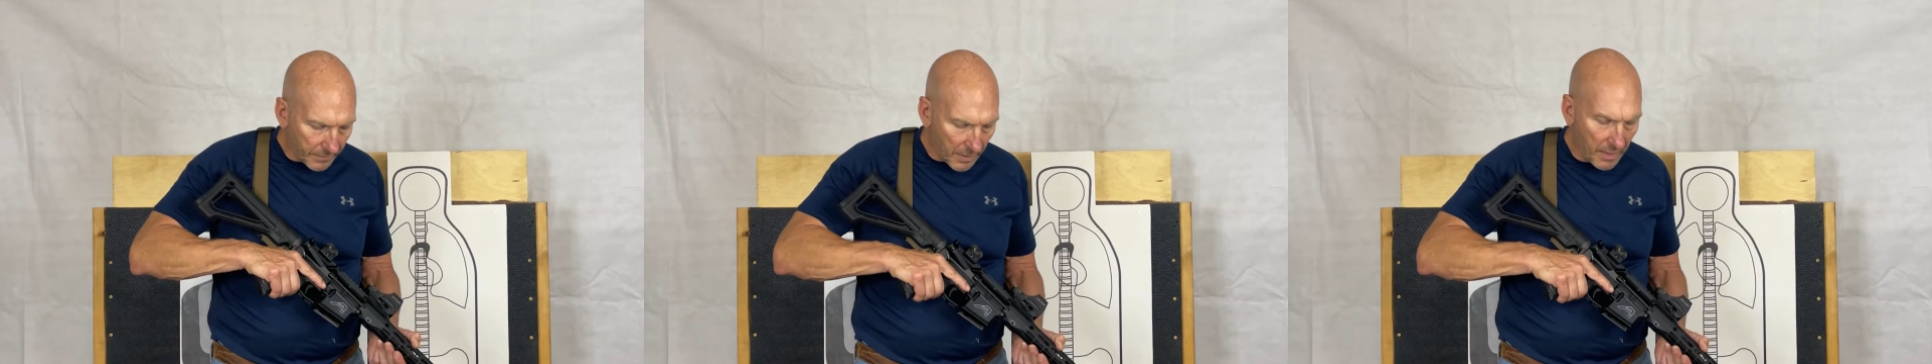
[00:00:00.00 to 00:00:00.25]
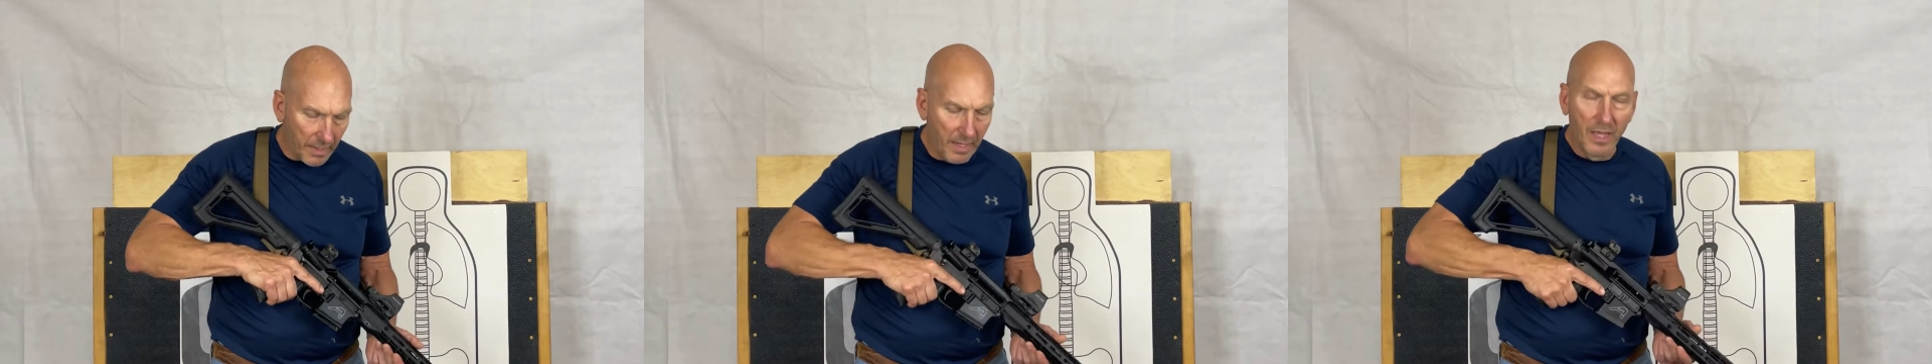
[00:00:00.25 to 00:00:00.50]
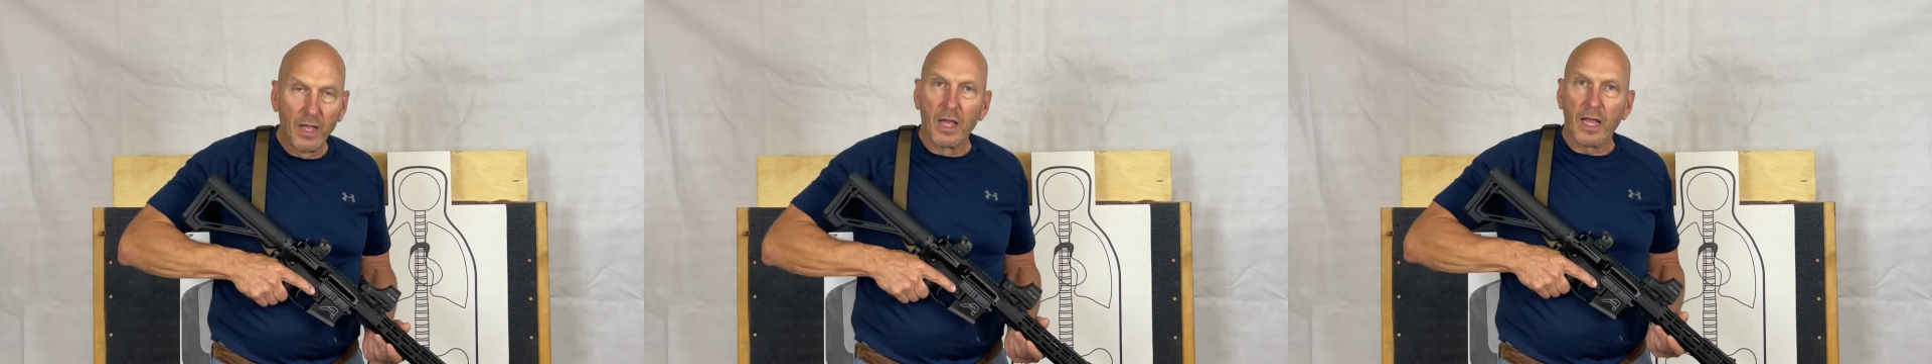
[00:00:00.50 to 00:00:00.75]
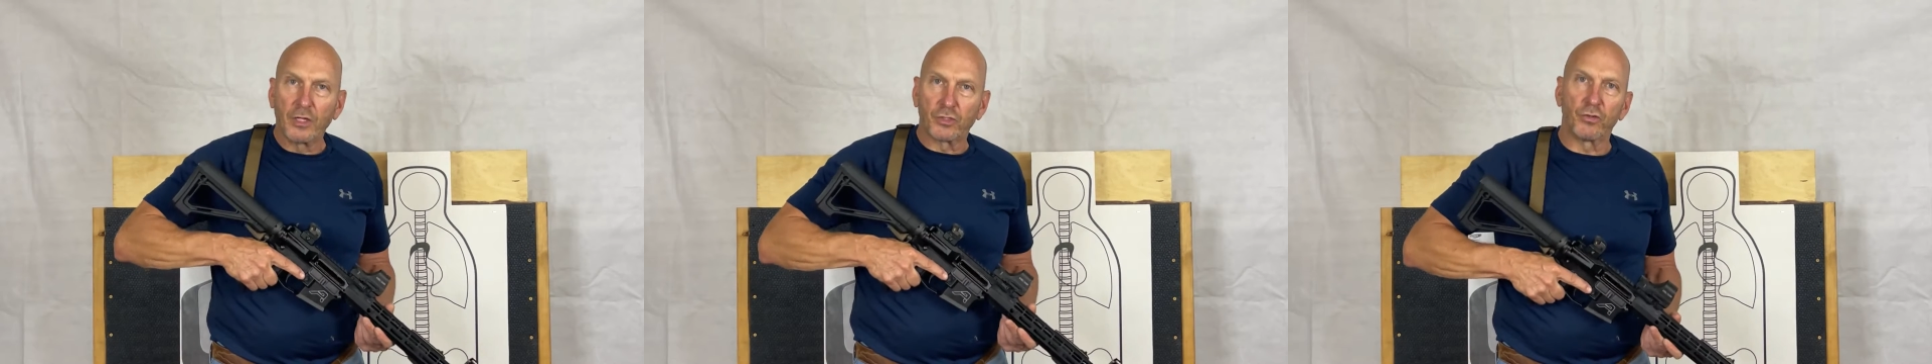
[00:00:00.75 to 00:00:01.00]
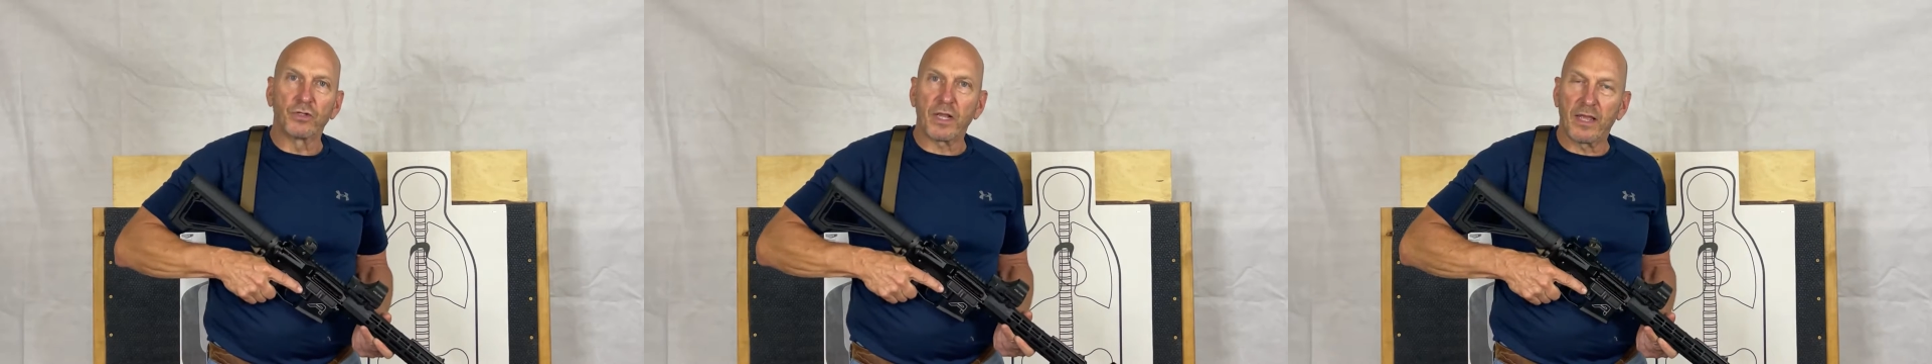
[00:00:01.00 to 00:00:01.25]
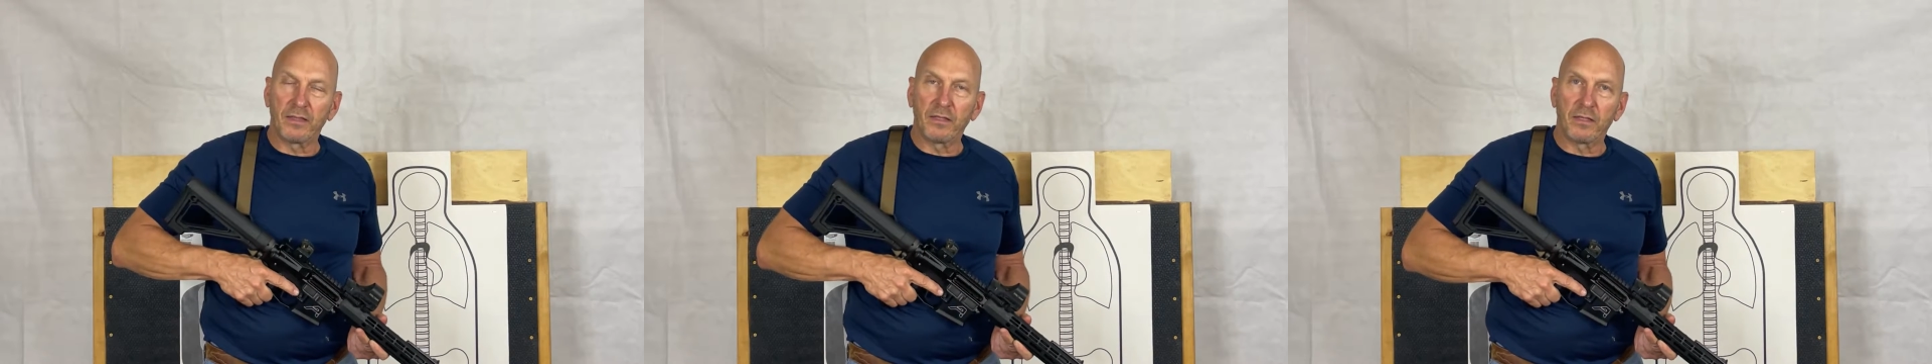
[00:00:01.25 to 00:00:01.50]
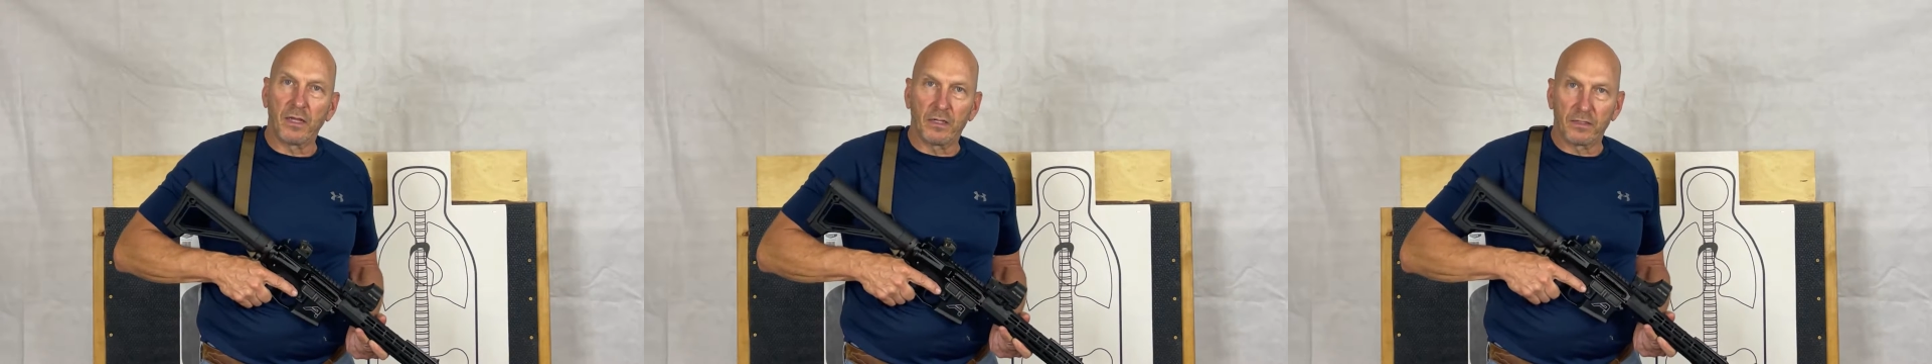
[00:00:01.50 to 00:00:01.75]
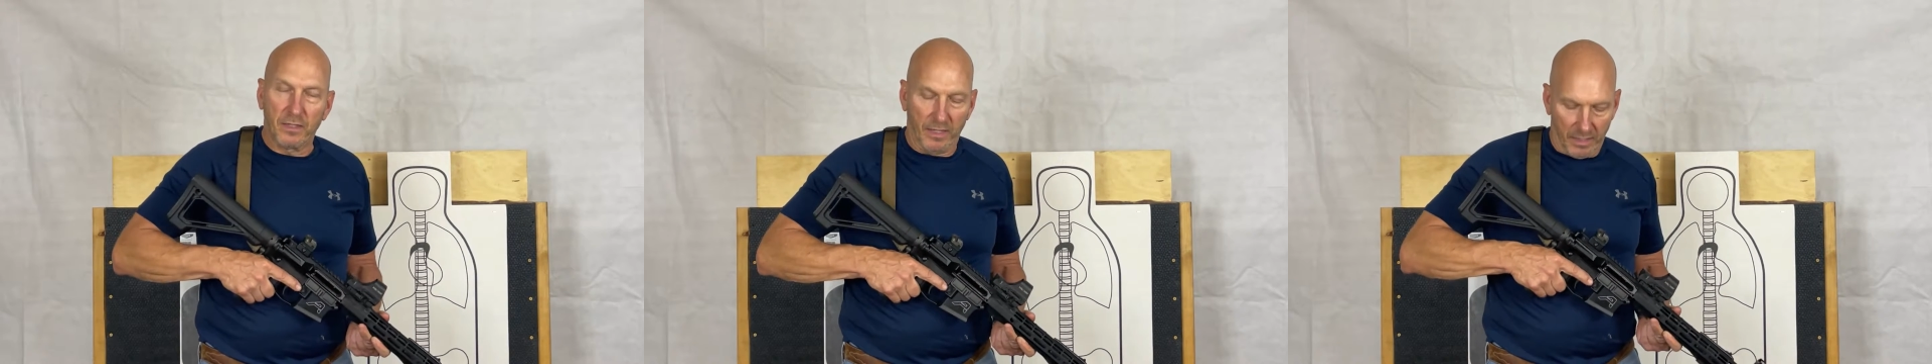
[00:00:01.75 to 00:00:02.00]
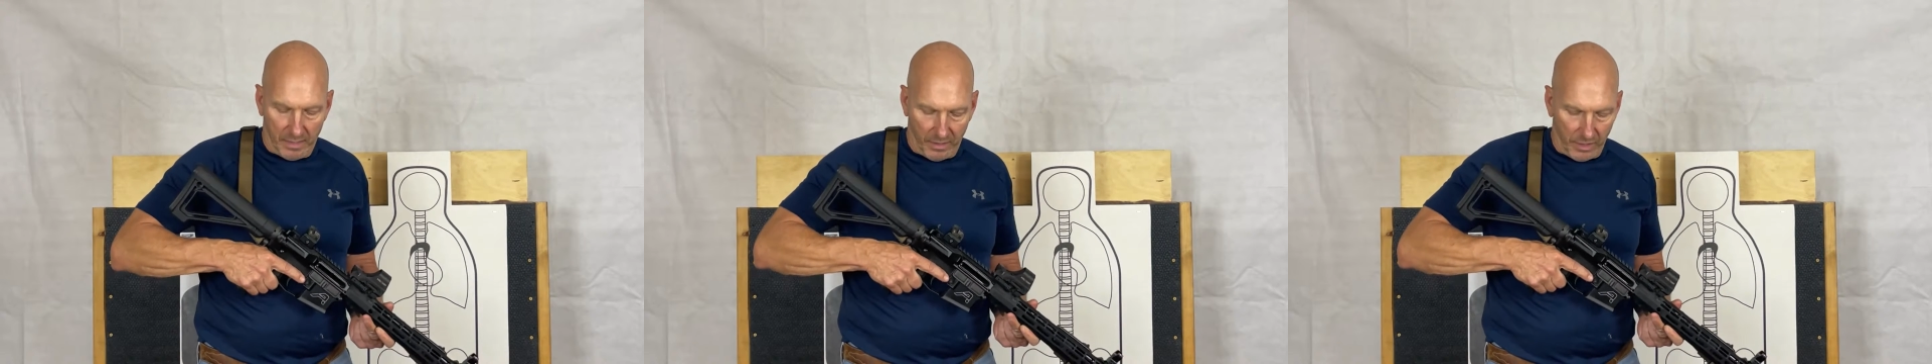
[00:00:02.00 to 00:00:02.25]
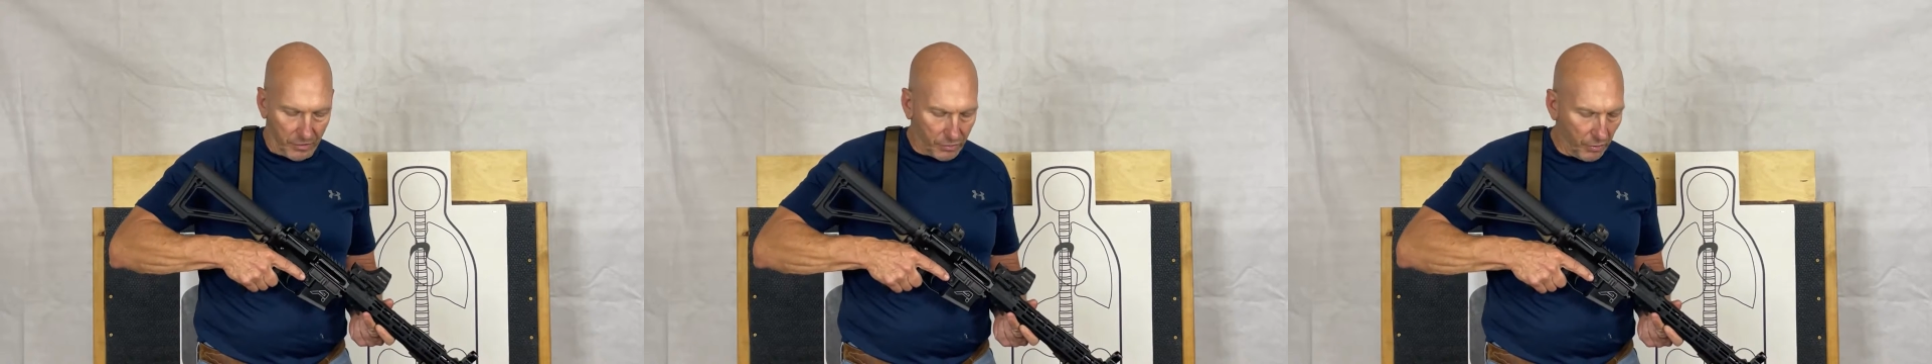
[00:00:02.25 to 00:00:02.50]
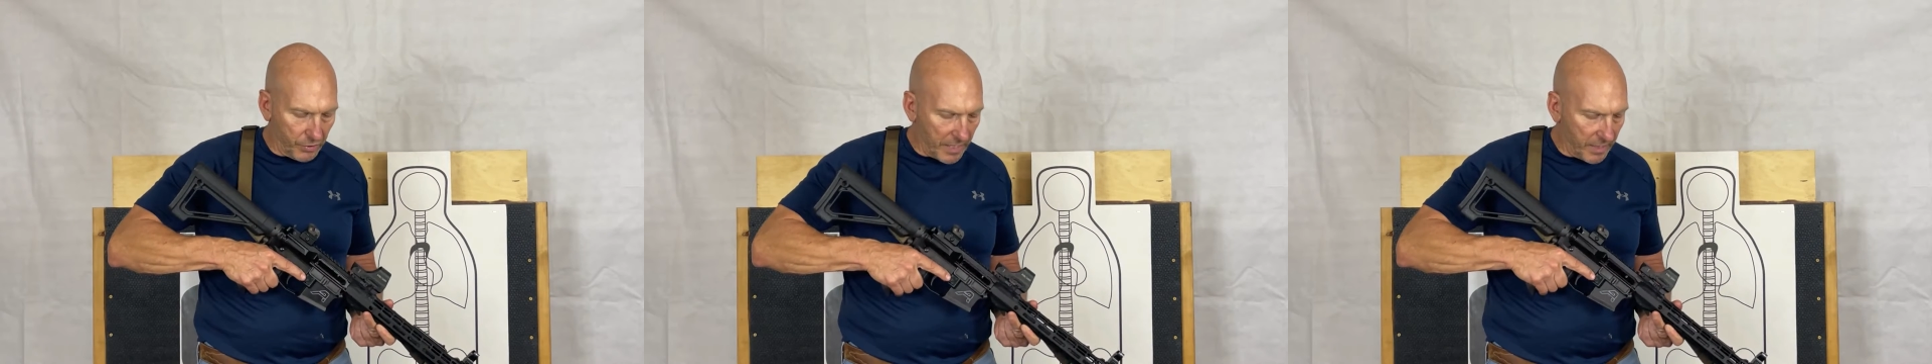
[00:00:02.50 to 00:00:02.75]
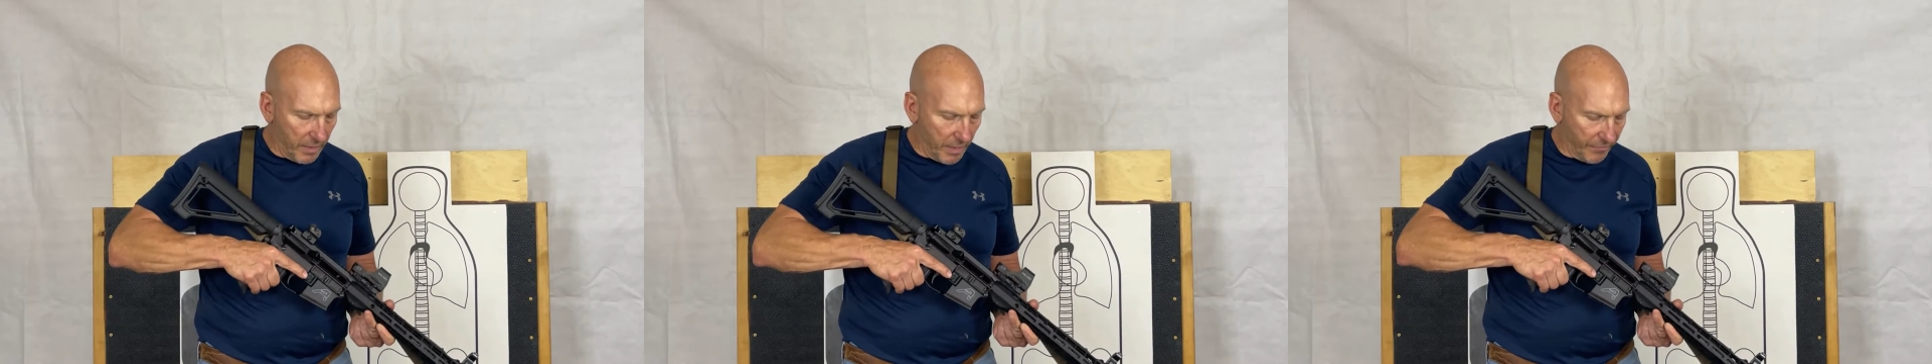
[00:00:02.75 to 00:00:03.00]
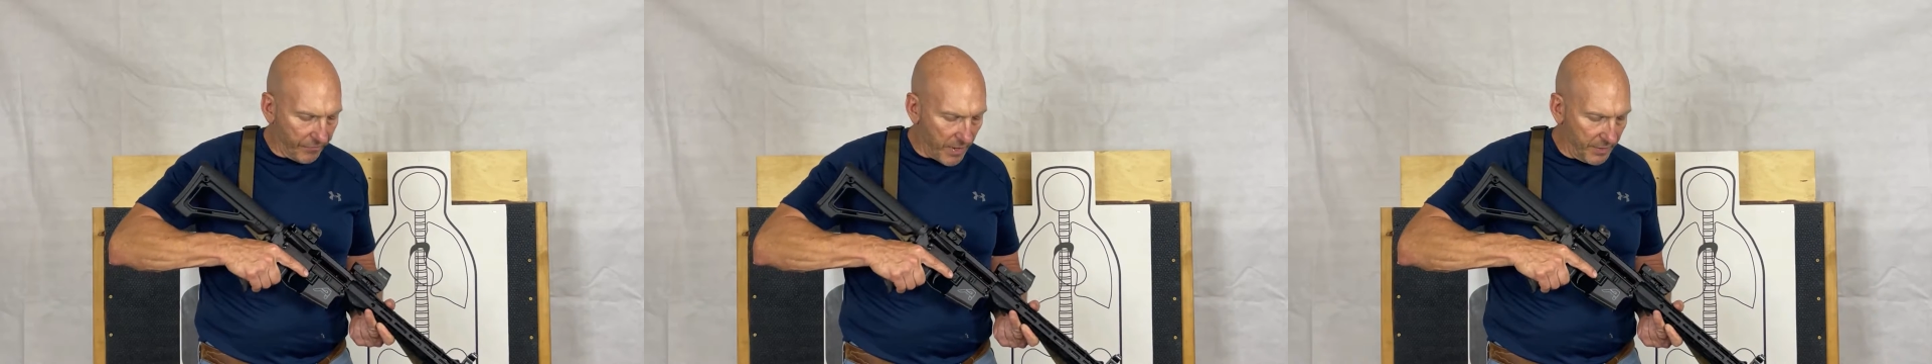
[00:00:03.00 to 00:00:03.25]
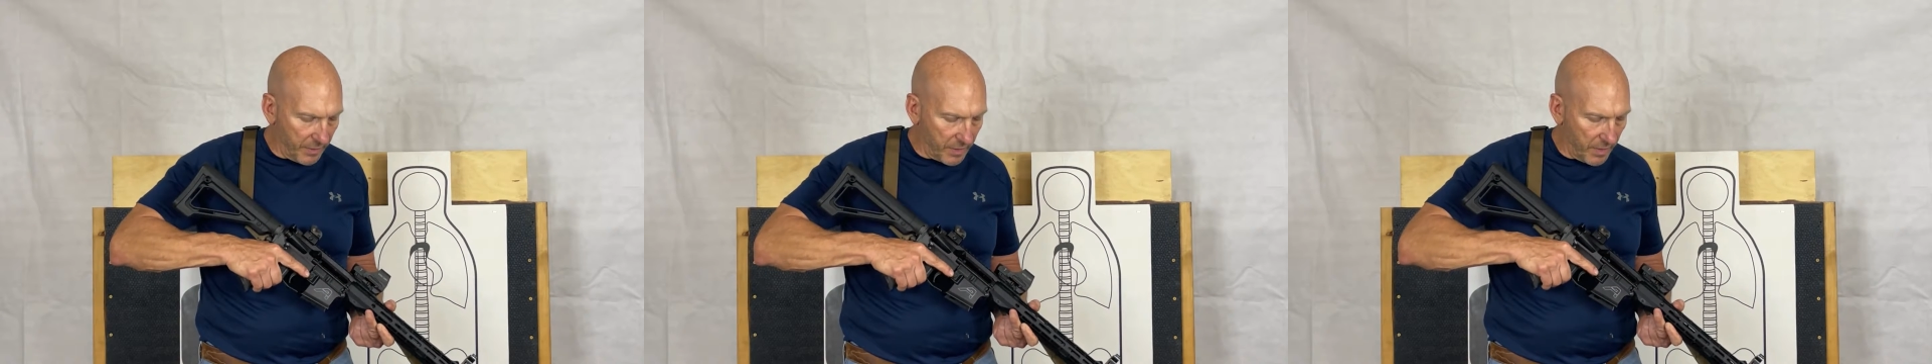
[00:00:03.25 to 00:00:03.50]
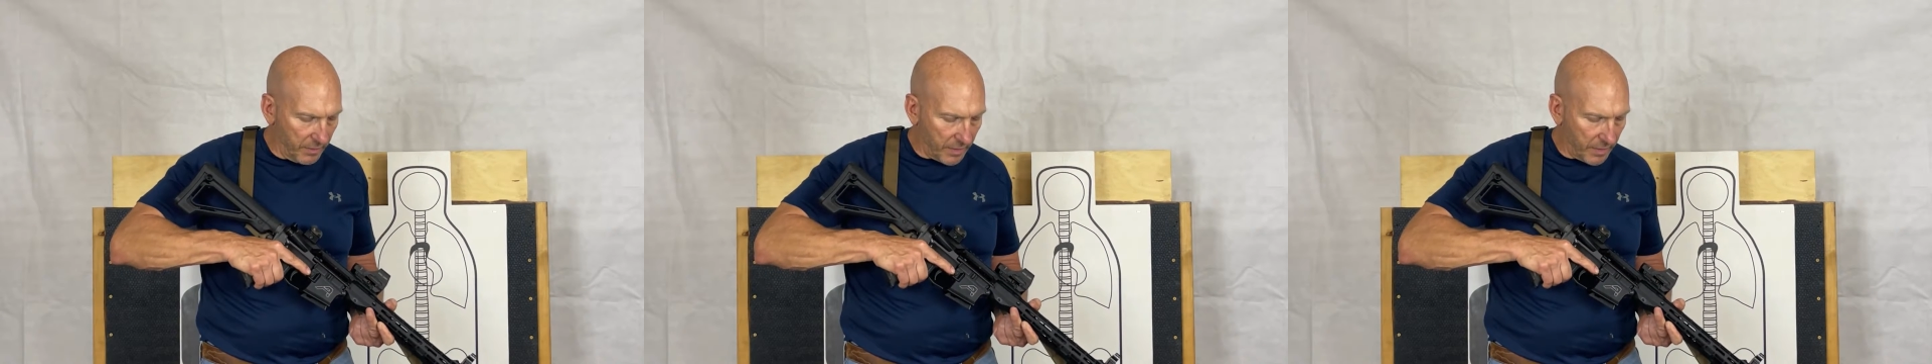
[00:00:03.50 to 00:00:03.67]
As soon as I find the gun,